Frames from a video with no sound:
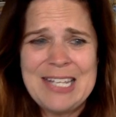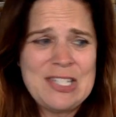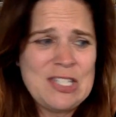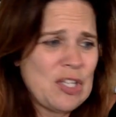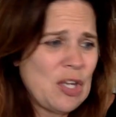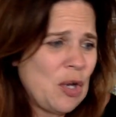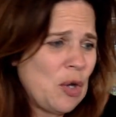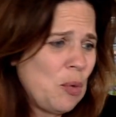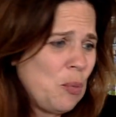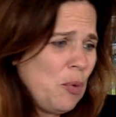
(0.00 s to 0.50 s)

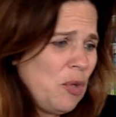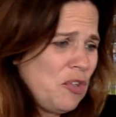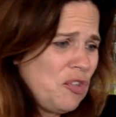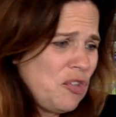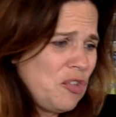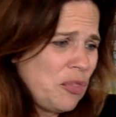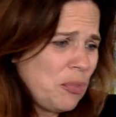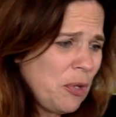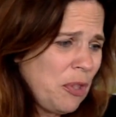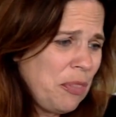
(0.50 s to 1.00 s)
So we'll,
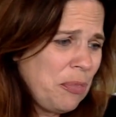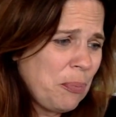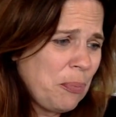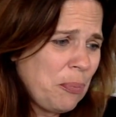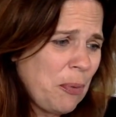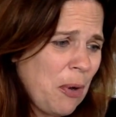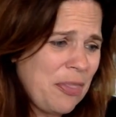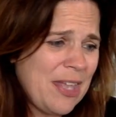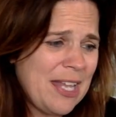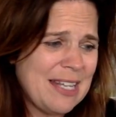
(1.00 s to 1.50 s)
we'll
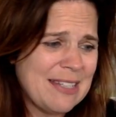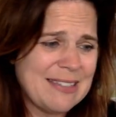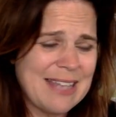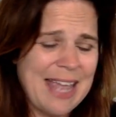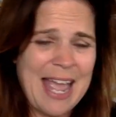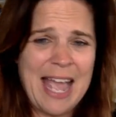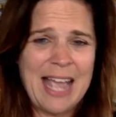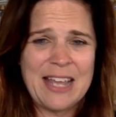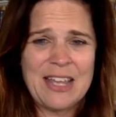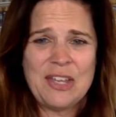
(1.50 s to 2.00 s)
throw things
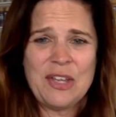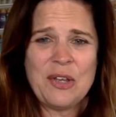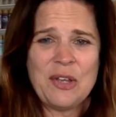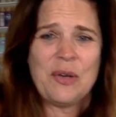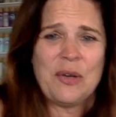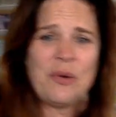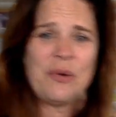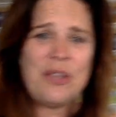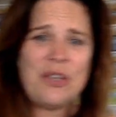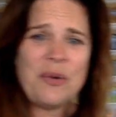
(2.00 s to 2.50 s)
at you.